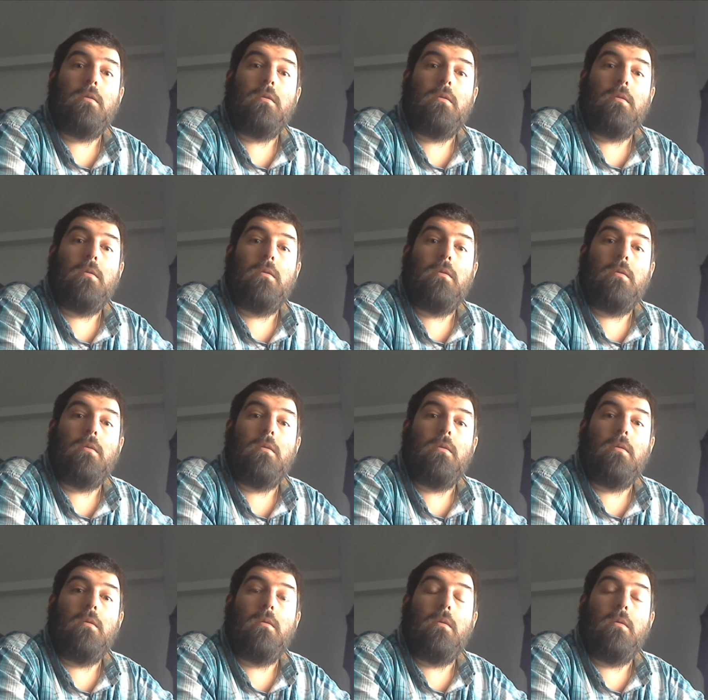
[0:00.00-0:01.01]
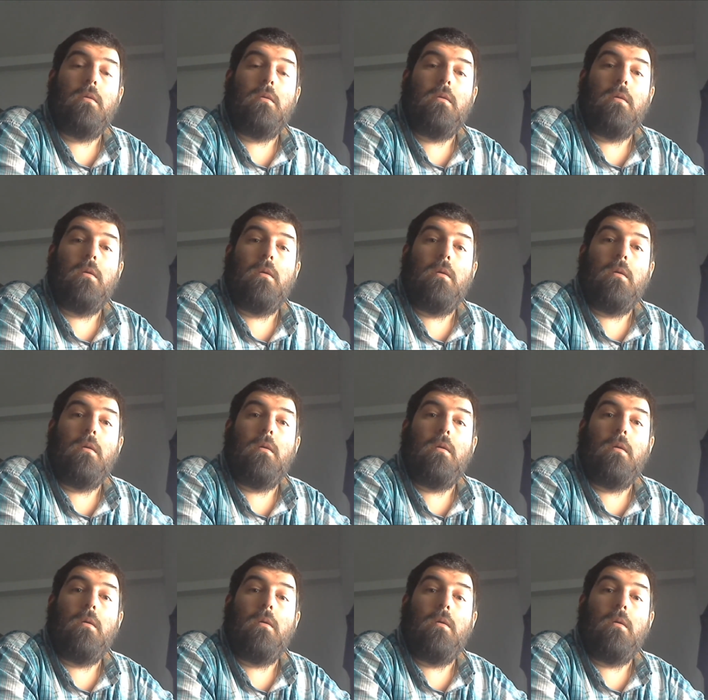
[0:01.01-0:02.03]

(silence)